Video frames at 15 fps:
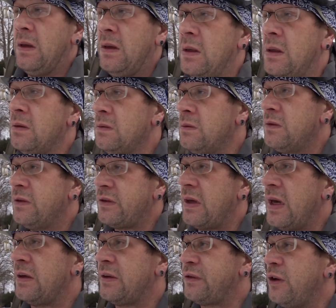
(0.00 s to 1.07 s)
you know, just
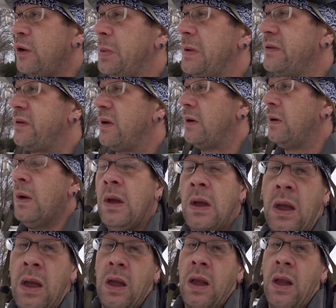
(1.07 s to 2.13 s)
kind of stupid. So,
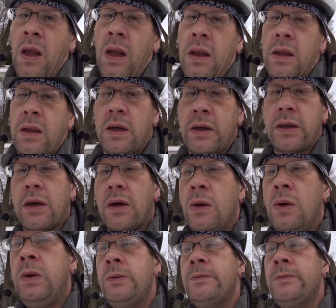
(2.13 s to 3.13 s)
there you go.